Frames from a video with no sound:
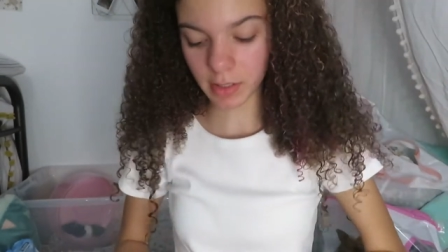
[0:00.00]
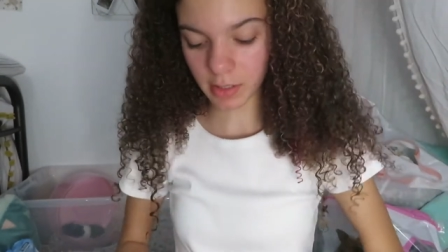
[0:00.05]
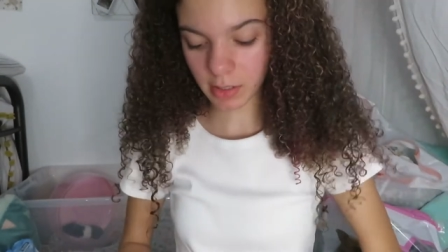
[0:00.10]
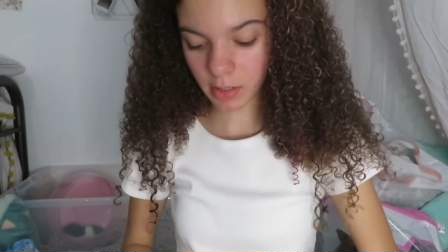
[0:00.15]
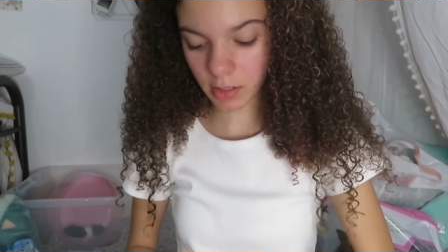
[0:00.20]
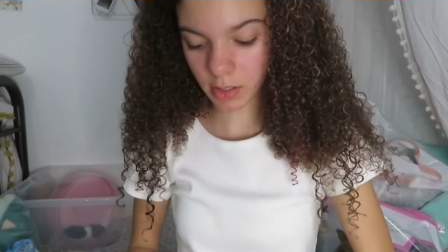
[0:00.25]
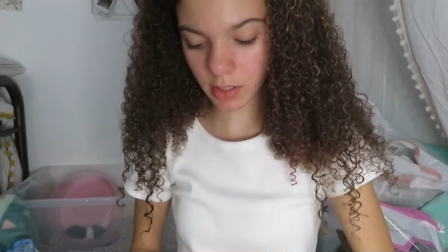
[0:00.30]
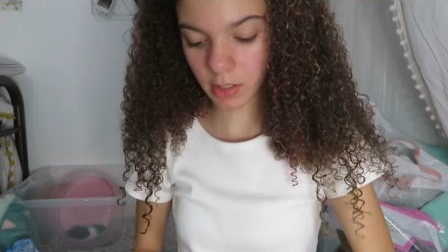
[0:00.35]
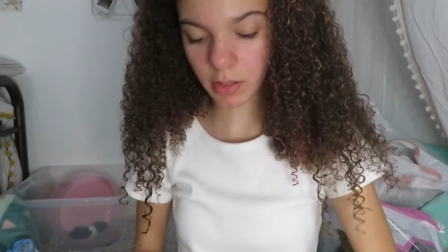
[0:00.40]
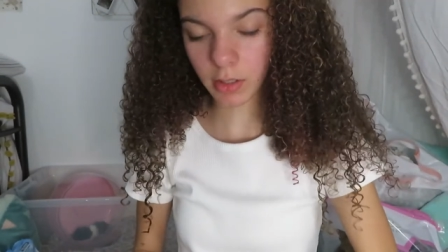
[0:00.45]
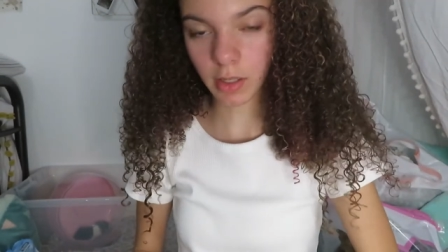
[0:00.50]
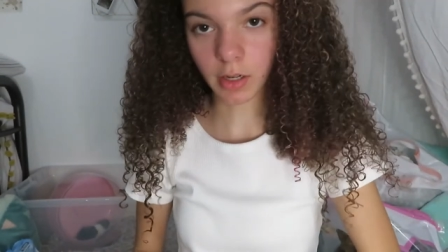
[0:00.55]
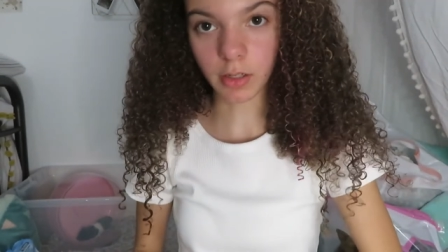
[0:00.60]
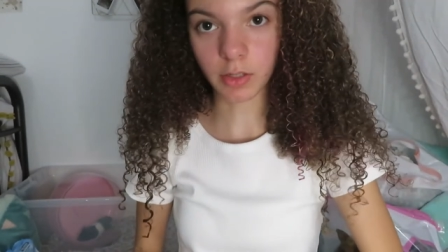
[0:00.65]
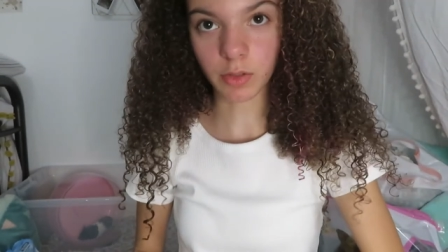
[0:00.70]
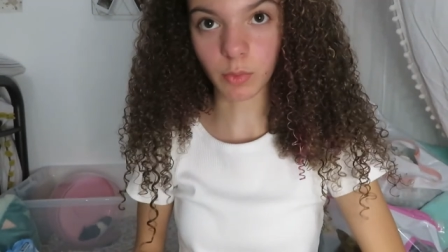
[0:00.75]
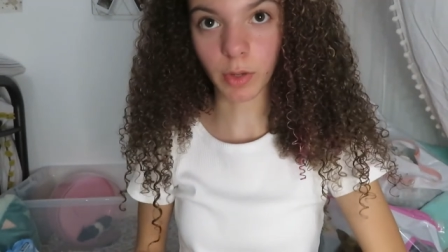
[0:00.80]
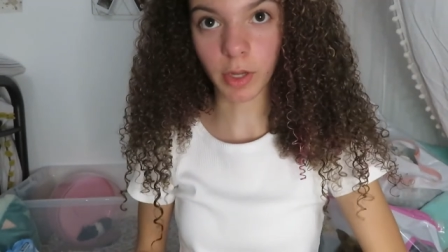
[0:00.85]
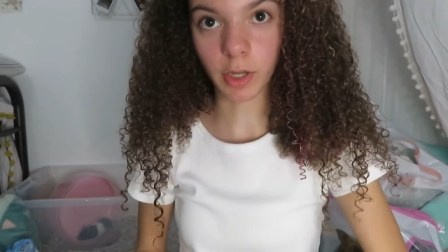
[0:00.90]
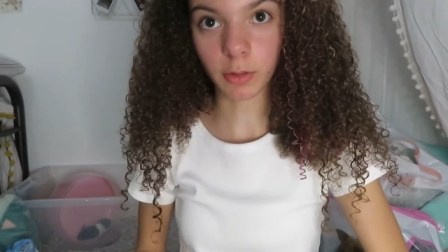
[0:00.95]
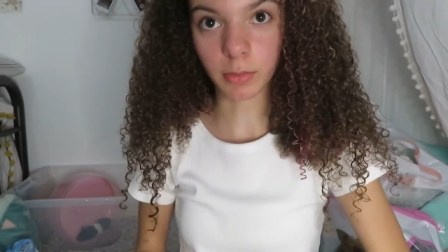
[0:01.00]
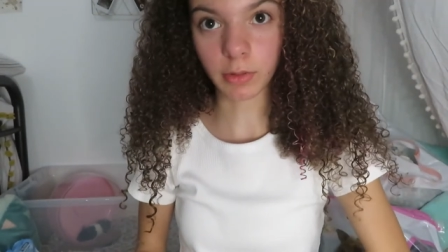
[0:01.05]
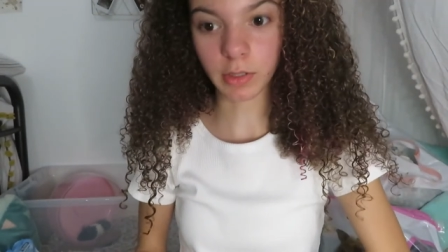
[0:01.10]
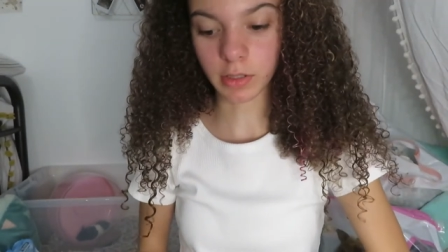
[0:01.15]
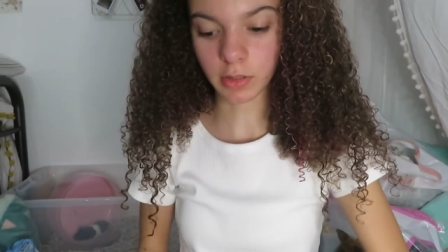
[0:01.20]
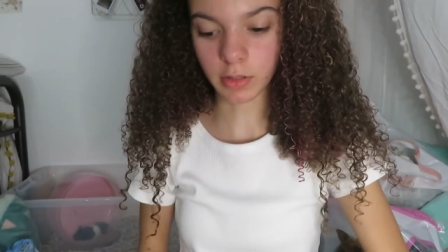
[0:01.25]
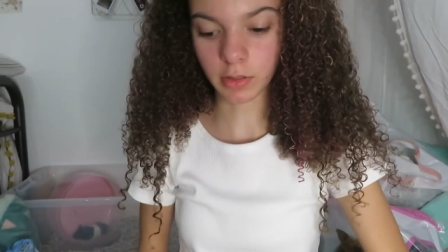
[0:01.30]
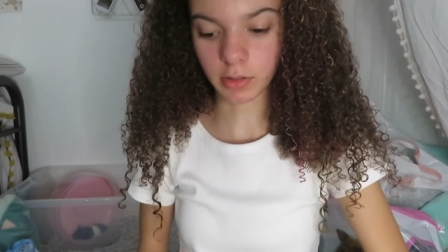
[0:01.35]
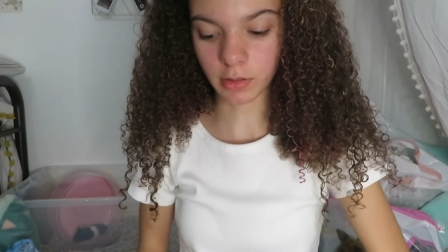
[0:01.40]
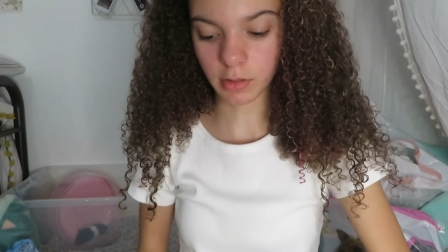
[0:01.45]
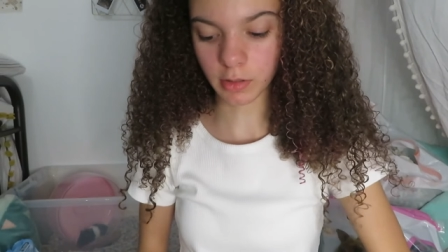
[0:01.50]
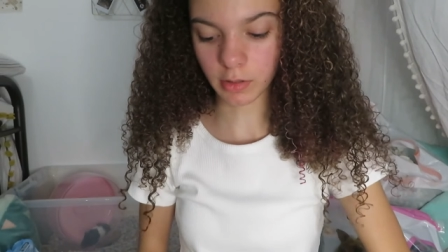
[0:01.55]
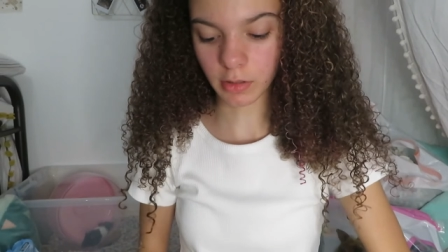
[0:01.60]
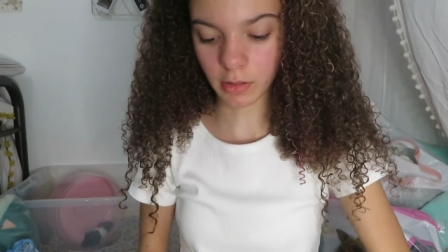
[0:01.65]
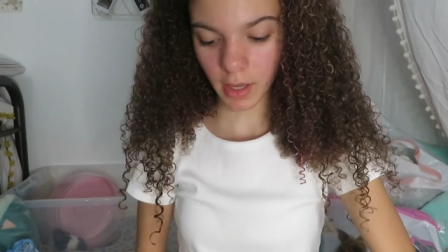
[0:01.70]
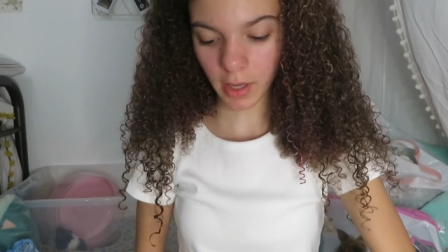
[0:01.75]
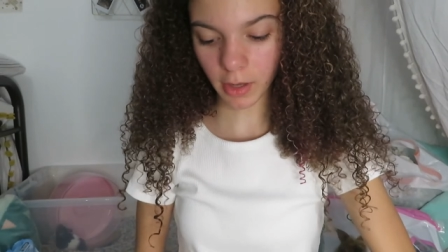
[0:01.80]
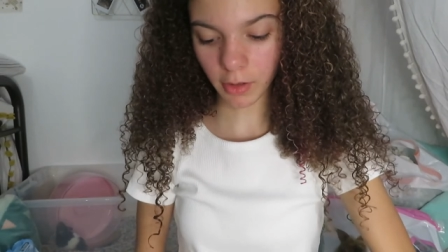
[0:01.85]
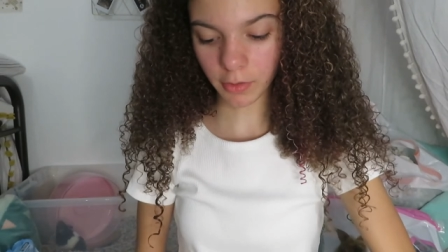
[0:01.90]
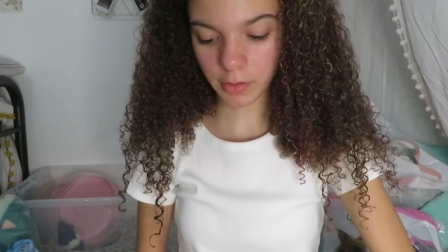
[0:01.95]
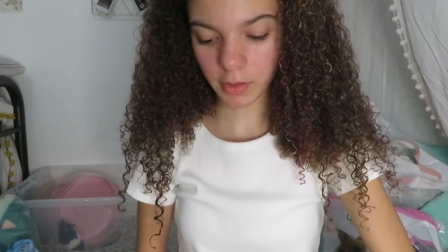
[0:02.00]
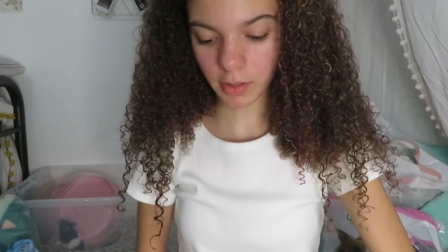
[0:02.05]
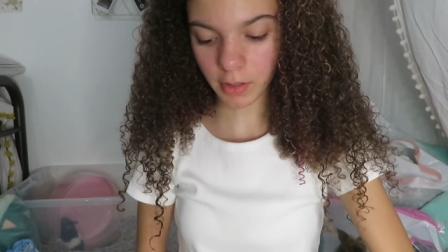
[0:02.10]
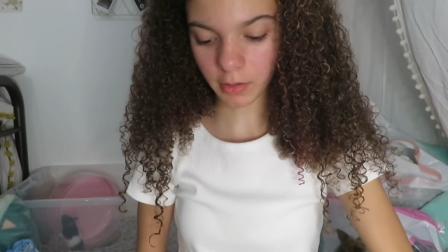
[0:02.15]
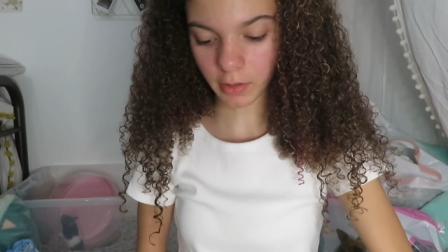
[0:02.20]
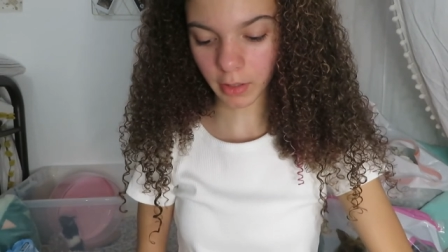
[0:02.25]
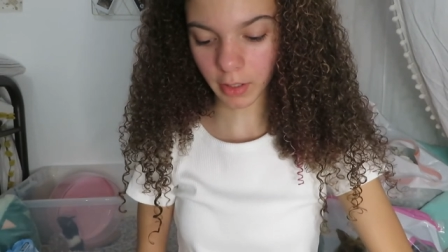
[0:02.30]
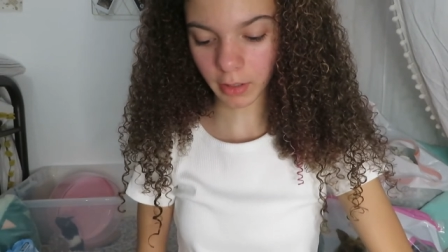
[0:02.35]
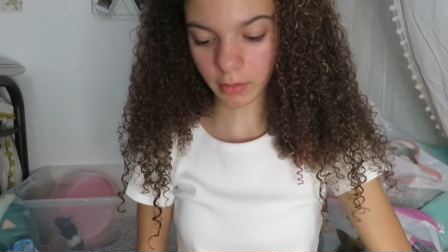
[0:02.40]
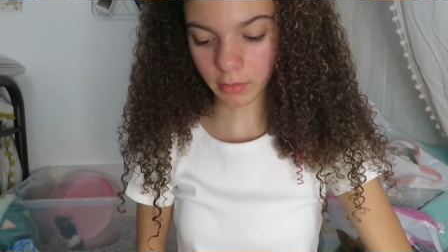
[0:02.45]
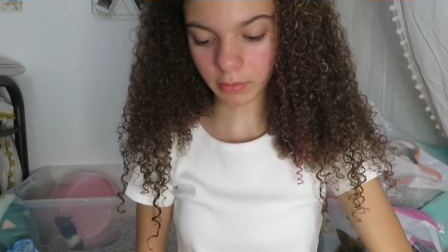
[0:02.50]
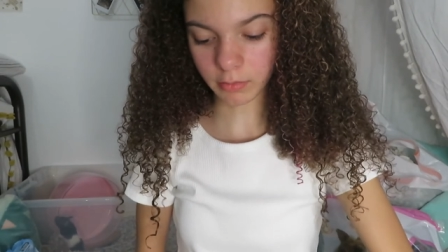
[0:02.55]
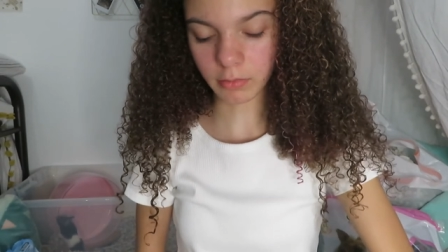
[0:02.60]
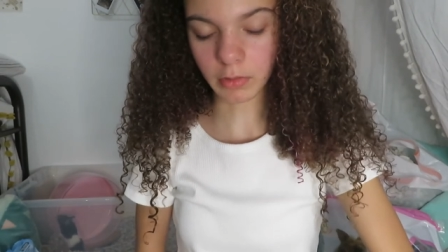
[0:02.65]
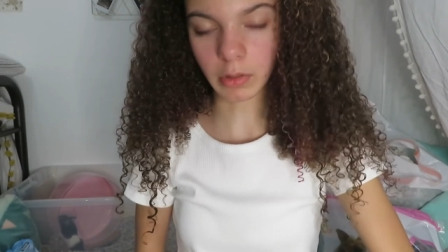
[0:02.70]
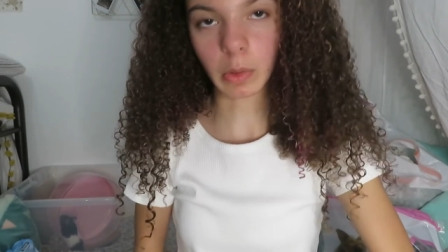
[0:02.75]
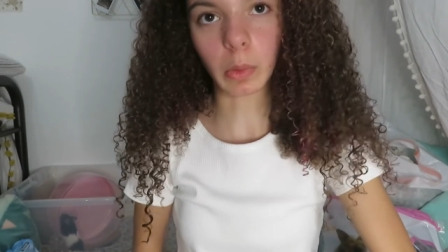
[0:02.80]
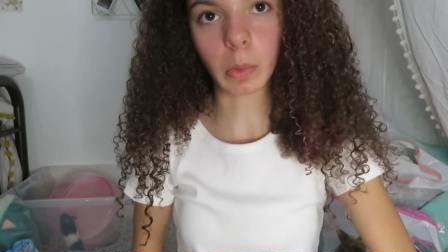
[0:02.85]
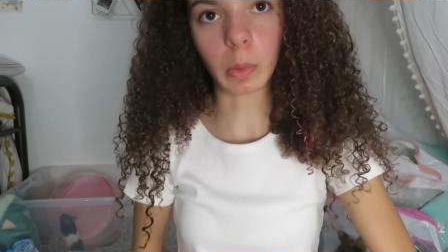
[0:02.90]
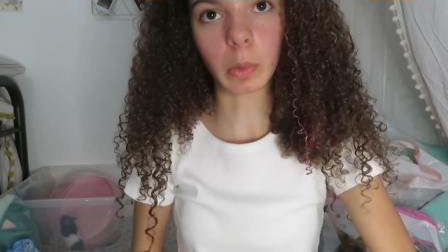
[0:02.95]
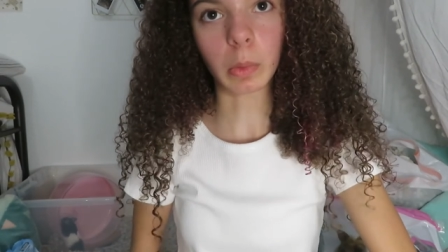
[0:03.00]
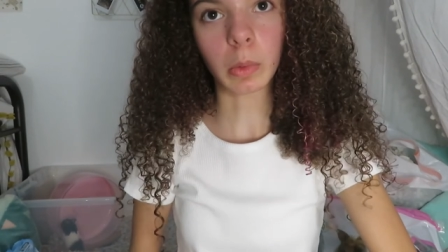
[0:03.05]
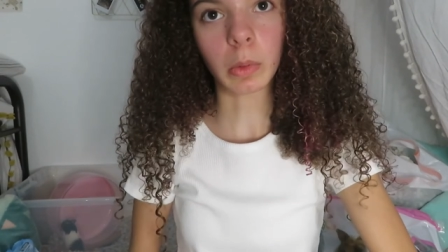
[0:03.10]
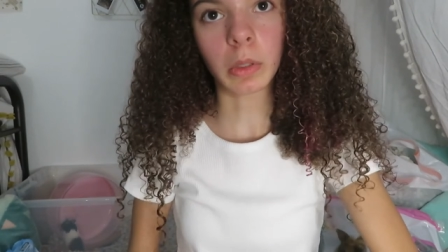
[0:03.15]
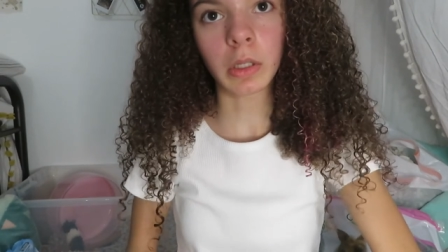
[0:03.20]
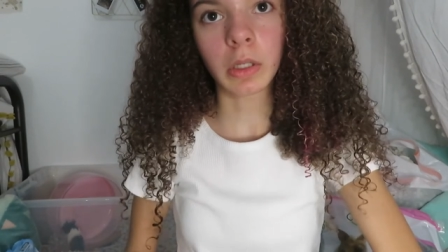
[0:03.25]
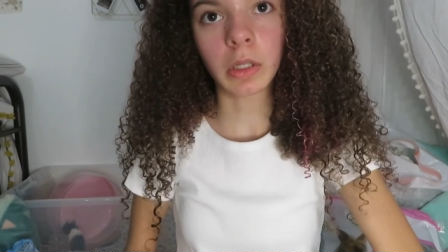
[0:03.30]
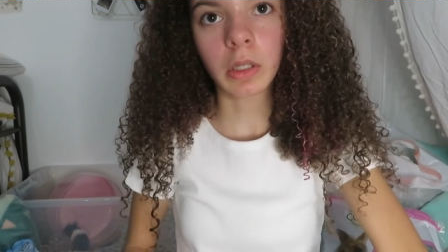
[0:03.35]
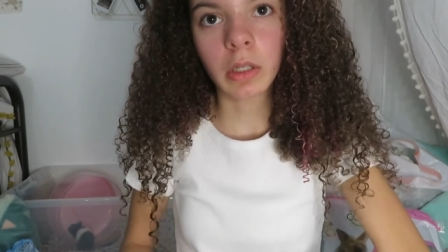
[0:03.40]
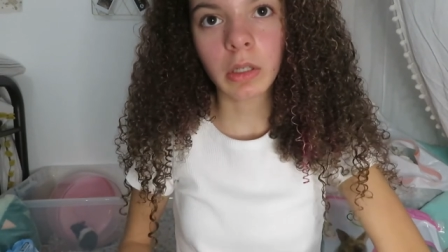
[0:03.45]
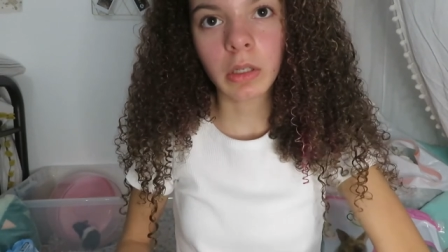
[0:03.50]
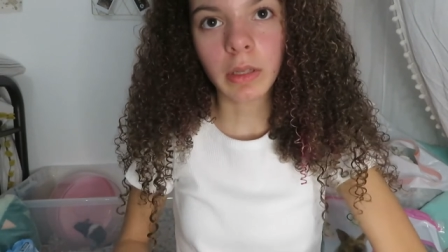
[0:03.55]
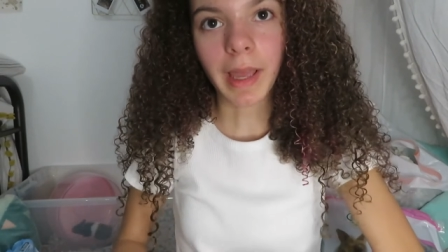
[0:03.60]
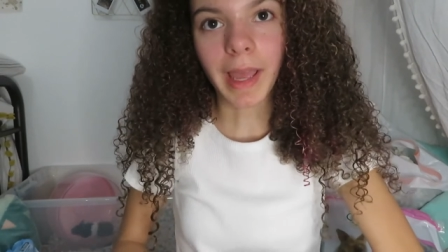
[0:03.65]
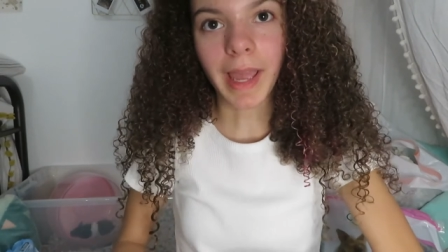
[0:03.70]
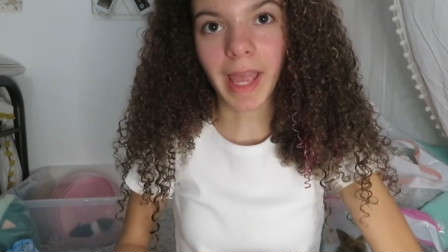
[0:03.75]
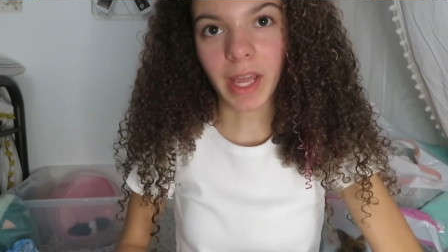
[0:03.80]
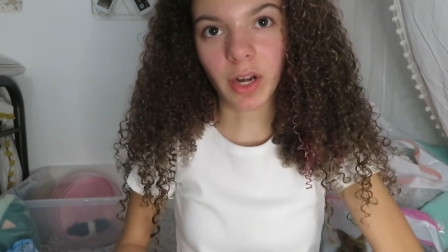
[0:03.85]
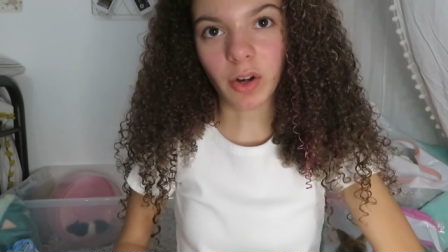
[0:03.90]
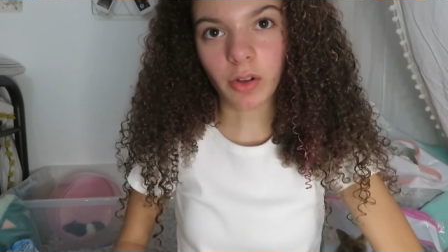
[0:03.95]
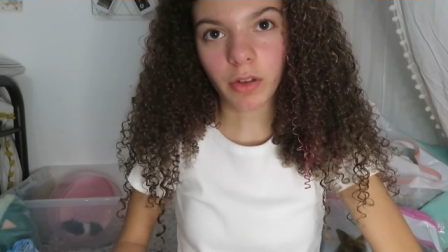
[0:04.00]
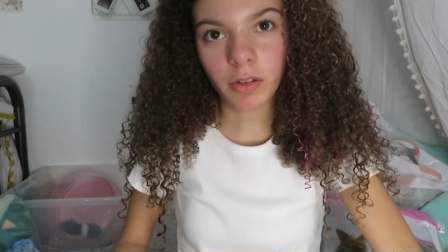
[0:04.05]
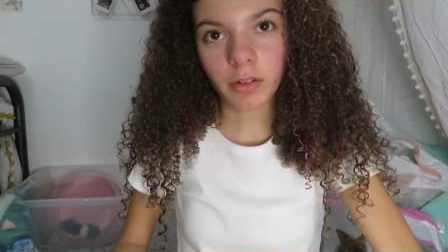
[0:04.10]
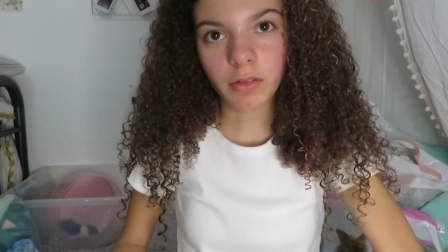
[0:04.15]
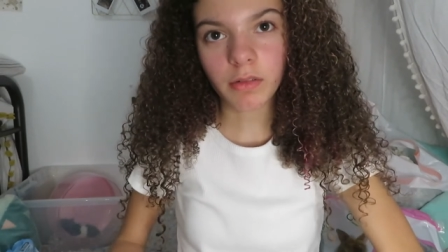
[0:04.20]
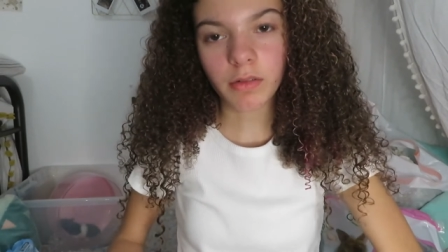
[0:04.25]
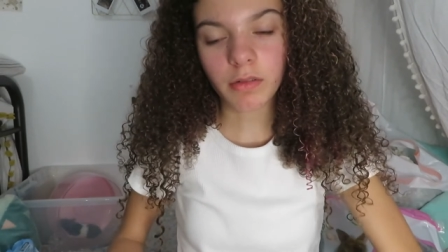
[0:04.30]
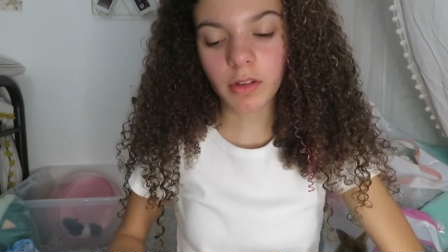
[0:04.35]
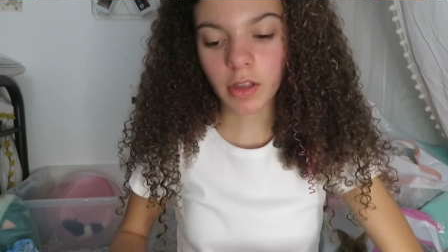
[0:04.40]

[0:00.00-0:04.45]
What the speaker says: this in there as well because this is a healthy like little add-on.